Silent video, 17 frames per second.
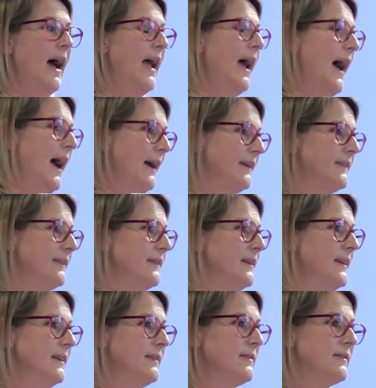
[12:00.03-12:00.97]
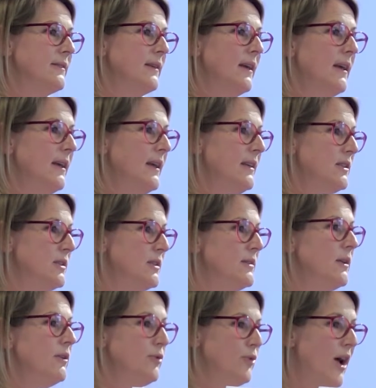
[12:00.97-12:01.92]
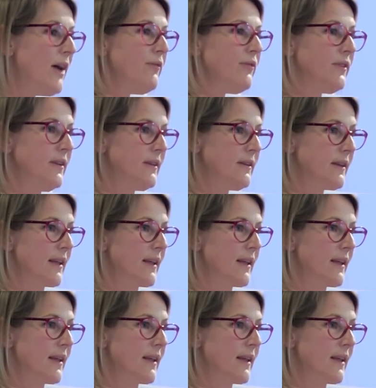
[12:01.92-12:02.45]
Act is drafted,